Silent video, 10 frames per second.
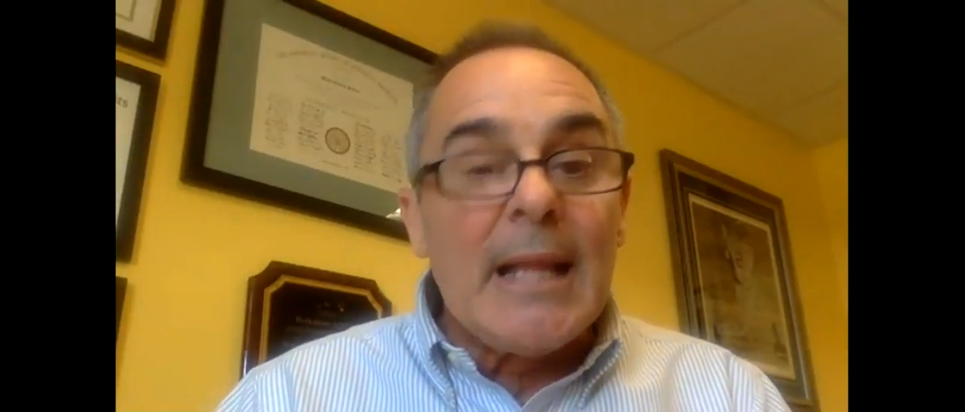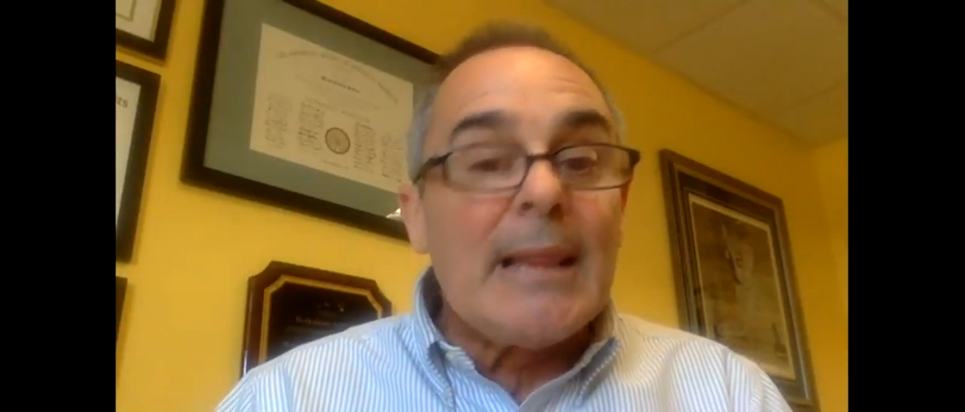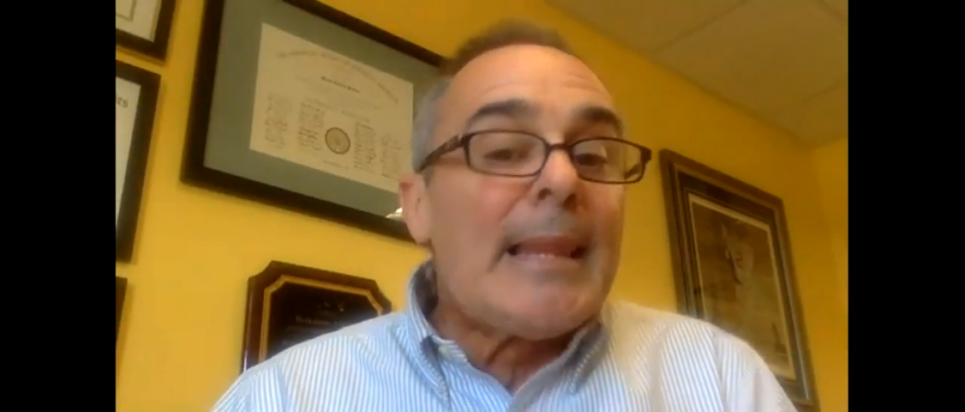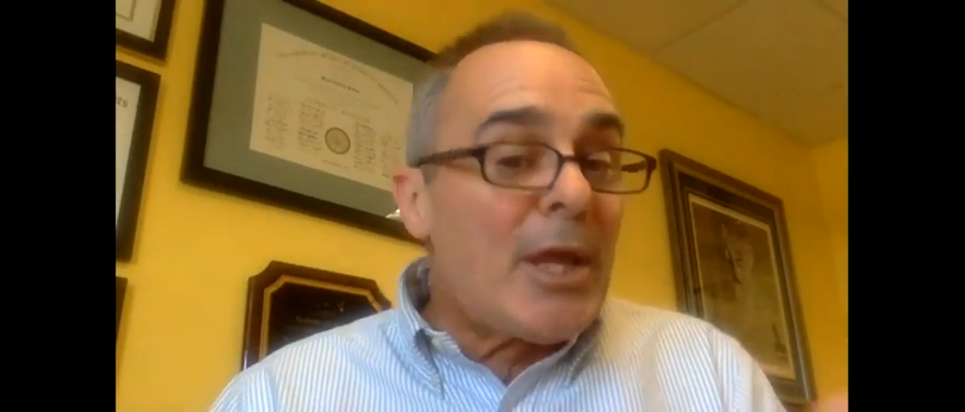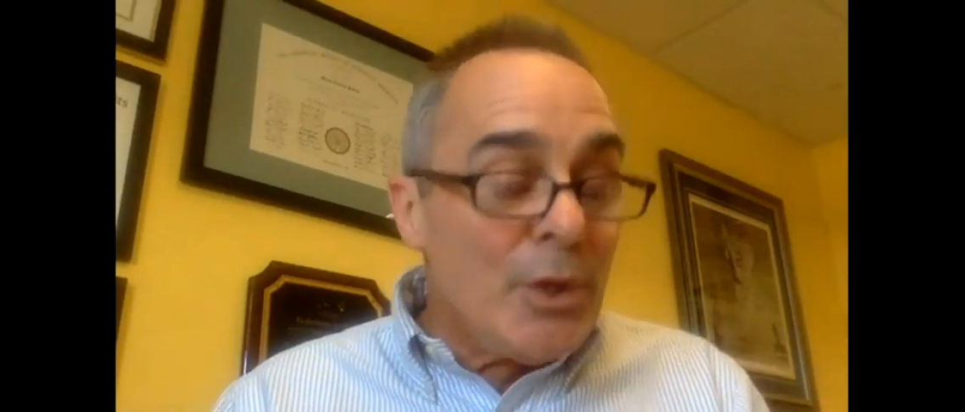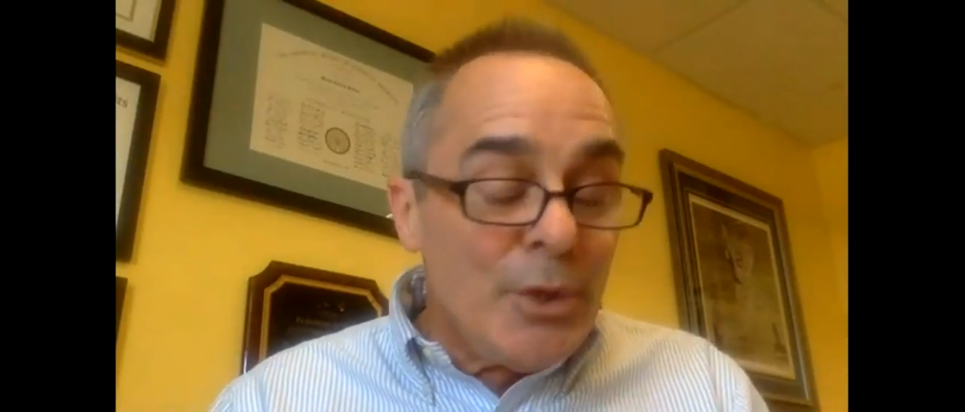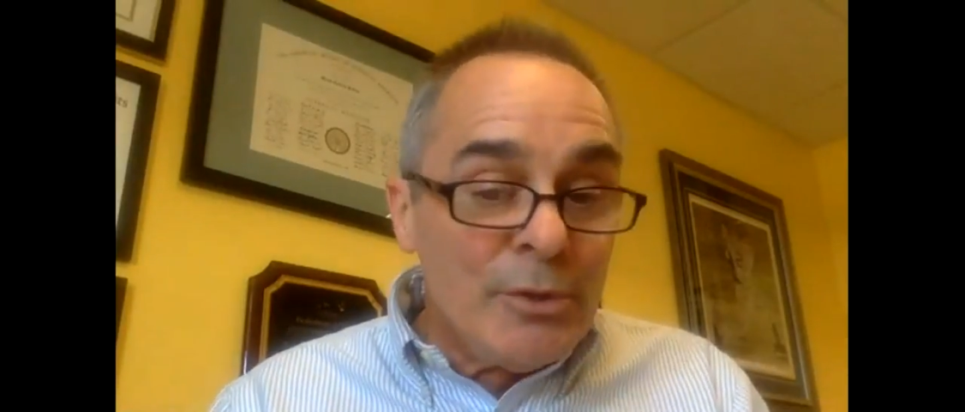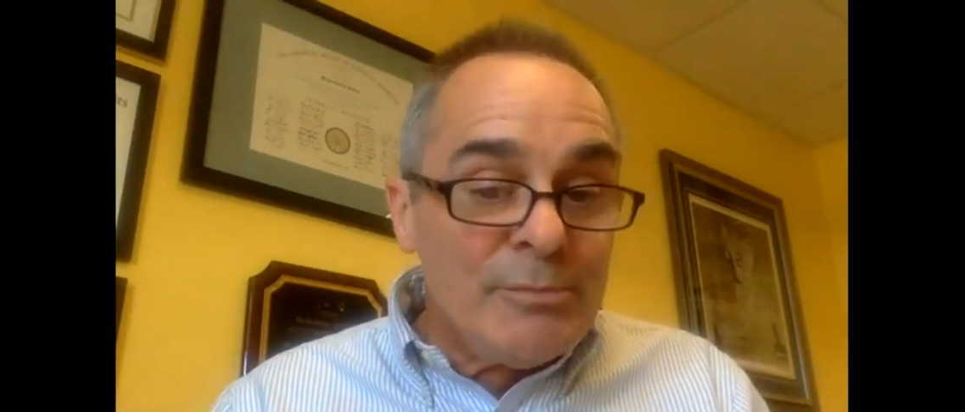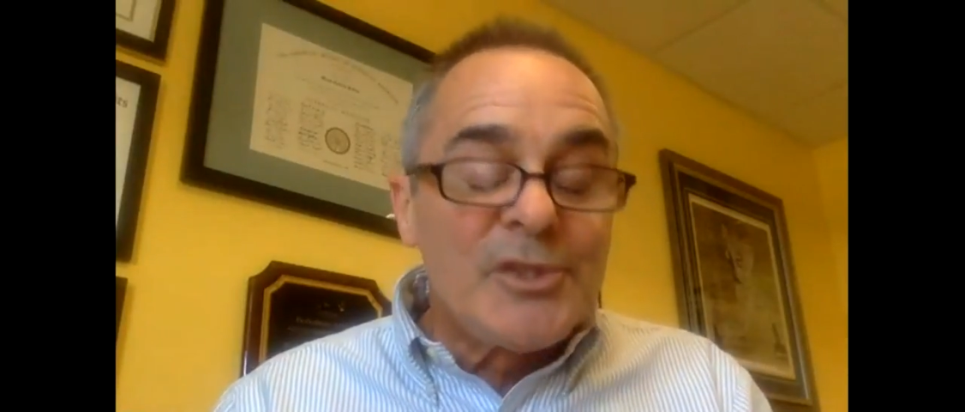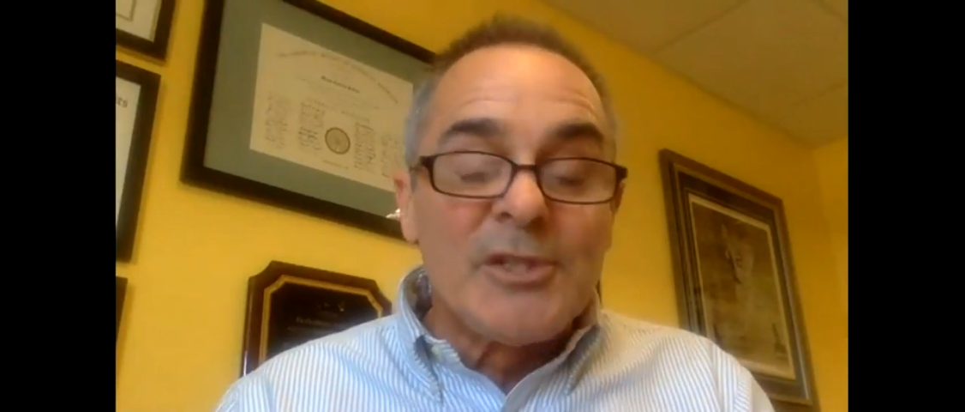
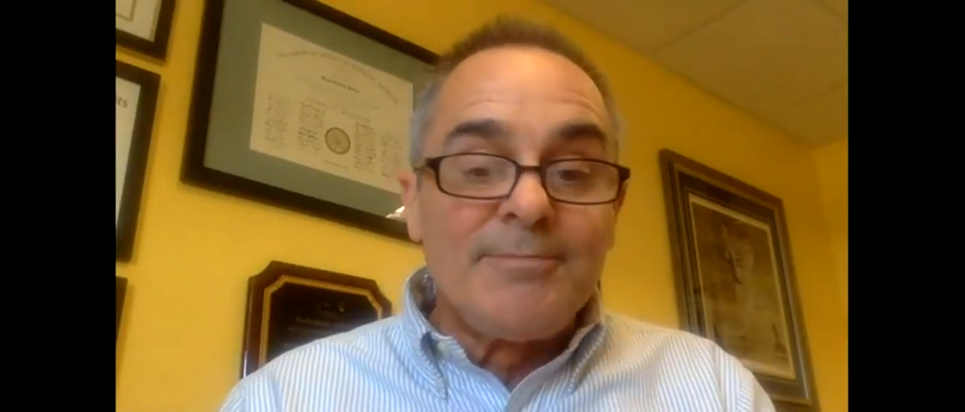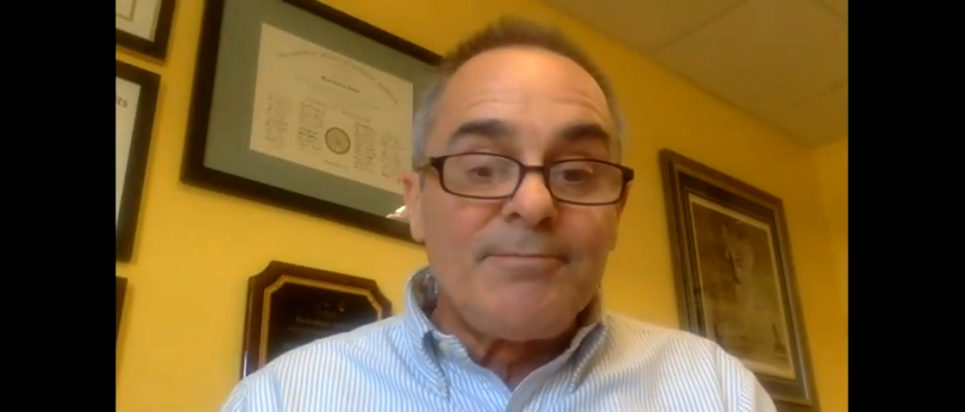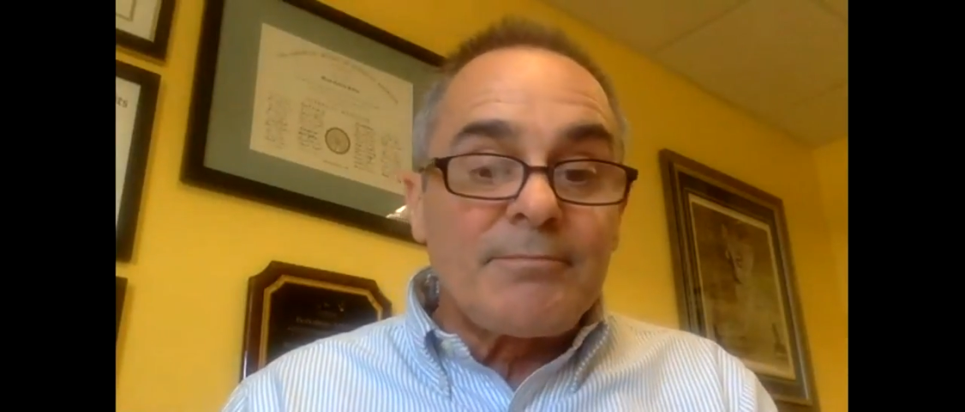legumes.